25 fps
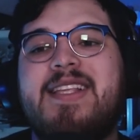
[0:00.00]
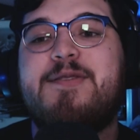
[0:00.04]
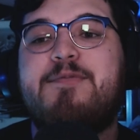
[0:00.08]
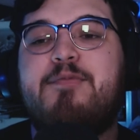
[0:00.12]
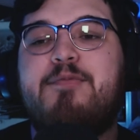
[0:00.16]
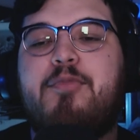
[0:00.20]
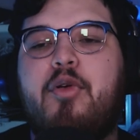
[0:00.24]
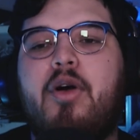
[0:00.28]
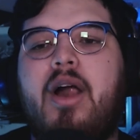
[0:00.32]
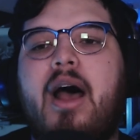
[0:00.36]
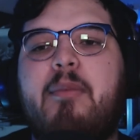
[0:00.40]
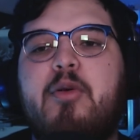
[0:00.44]

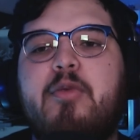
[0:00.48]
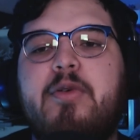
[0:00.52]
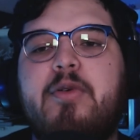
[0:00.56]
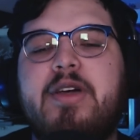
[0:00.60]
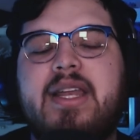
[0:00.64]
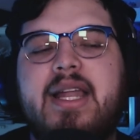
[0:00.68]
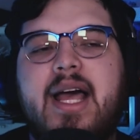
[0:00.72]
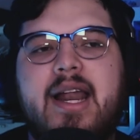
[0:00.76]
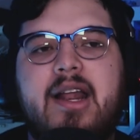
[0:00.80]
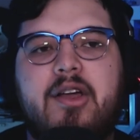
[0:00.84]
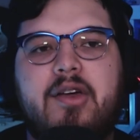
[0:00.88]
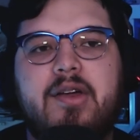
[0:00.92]
It's
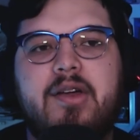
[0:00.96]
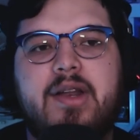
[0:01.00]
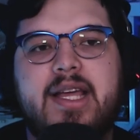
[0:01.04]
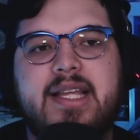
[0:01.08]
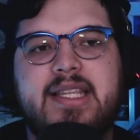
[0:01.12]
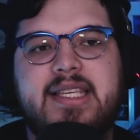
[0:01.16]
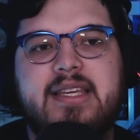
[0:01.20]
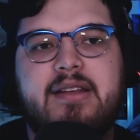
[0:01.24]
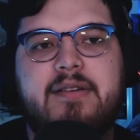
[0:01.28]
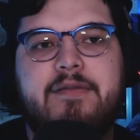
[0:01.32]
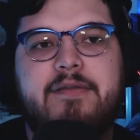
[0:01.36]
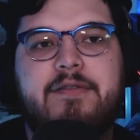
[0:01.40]
probably not a good
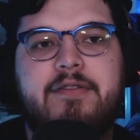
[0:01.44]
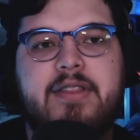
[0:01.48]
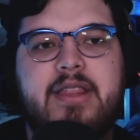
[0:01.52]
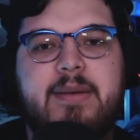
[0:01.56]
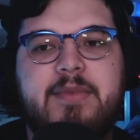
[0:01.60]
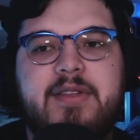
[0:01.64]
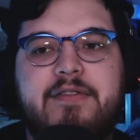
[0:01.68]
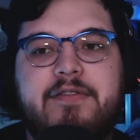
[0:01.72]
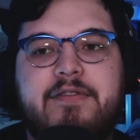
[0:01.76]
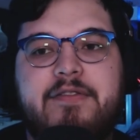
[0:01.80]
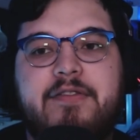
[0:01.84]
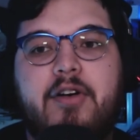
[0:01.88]
idea for
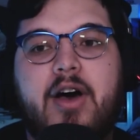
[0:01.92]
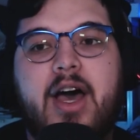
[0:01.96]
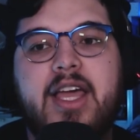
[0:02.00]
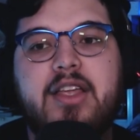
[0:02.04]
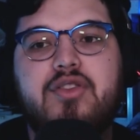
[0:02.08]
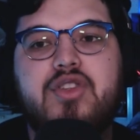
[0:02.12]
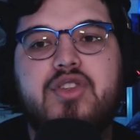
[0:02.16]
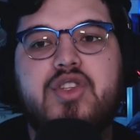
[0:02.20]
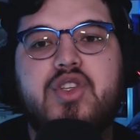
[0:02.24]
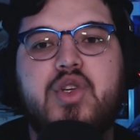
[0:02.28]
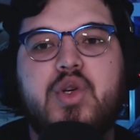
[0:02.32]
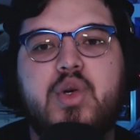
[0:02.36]
them to
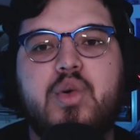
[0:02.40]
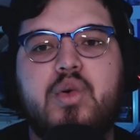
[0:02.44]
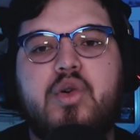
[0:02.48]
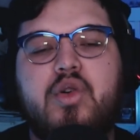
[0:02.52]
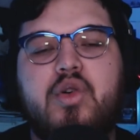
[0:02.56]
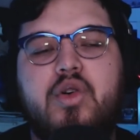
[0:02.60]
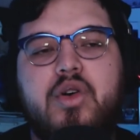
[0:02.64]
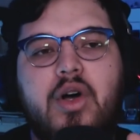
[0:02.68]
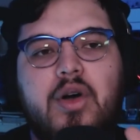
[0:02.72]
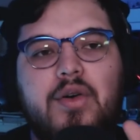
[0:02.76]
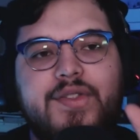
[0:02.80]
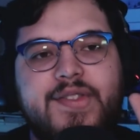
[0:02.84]
fly too
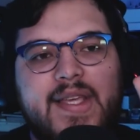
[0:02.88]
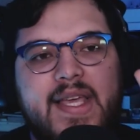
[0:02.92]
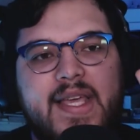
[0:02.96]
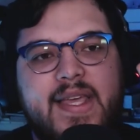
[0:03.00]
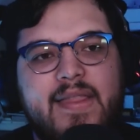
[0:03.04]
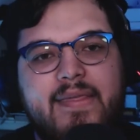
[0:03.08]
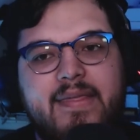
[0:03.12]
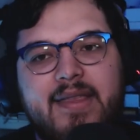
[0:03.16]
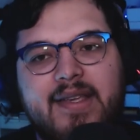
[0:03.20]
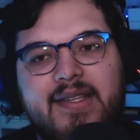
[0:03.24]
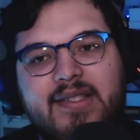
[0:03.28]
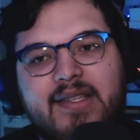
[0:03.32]
close
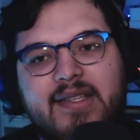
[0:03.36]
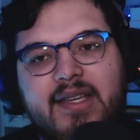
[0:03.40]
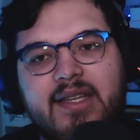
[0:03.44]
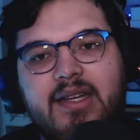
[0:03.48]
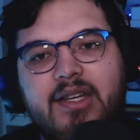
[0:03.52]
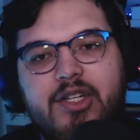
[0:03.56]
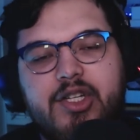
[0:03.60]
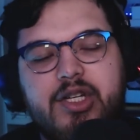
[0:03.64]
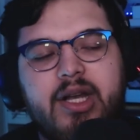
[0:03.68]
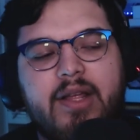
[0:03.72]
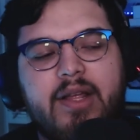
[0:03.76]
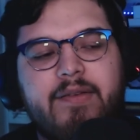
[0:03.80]
in this
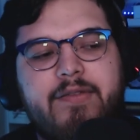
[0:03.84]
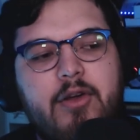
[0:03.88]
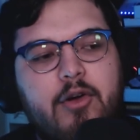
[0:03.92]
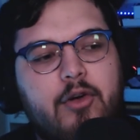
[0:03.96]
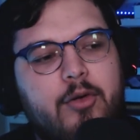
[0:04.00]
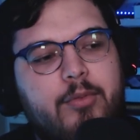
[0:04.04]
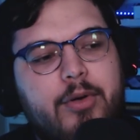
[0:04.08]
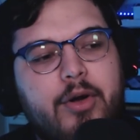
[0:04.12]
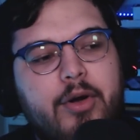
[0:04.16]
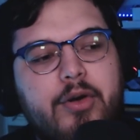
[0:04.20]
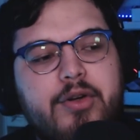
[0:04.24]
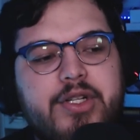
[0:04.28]
condition. If
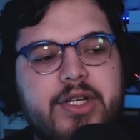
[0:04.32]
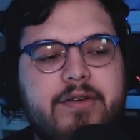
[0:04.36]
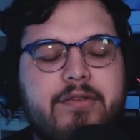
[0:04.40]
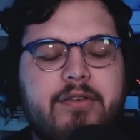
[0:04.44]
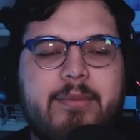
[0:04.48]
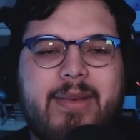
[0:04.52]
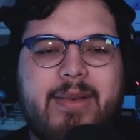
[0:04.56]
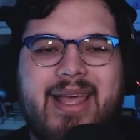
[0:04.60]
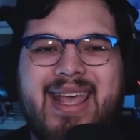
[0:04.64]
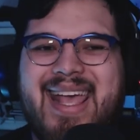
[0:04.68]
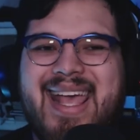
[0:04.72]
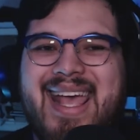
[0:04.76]
you were approaching
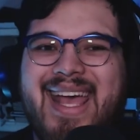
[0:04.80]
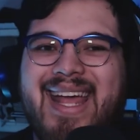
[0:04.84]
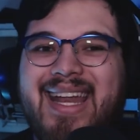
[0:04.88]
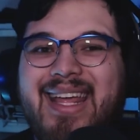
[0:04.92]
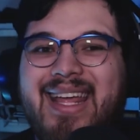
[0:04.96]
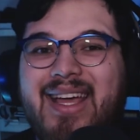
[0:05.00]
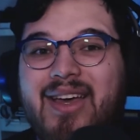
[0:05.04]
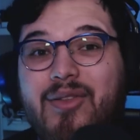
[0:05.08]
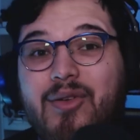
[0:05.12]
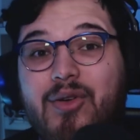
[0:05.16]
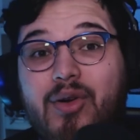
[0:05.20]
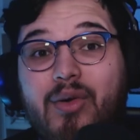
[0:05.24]
from
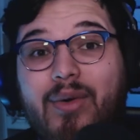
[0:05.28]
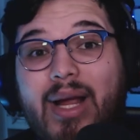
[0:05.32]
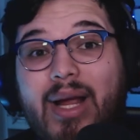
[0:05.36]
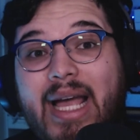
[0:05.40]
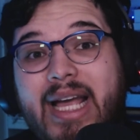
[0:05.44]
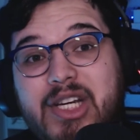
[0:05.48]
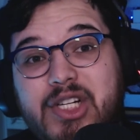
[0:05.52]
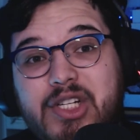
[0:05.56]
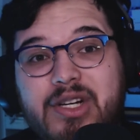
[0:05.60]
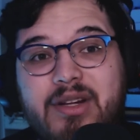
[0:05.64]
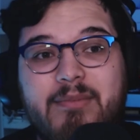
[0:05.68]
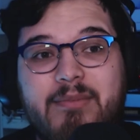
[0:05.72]
any other
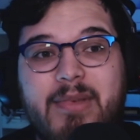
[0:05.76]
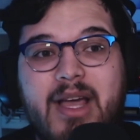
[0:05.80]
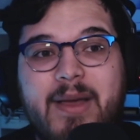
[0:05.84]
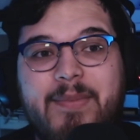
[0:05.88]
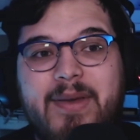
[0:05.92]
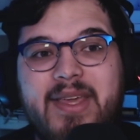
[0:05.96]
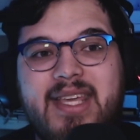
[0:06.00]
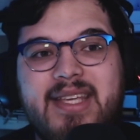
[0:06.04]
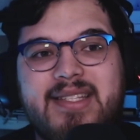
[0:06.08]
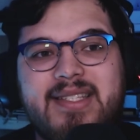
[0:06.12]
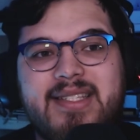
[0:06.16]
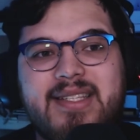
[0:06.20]
direction, it
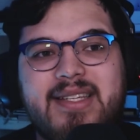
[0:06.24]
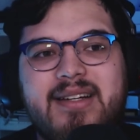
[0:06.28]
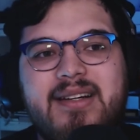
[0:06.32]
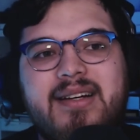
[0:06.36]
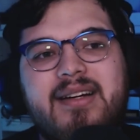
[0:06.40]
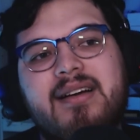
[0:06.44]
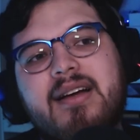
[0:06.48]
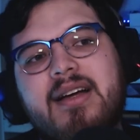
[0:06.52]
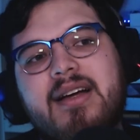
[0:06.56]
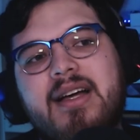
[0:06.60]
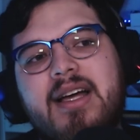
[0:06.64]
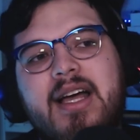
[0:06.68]
might be
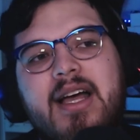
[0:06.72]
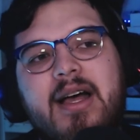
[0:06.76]
easier.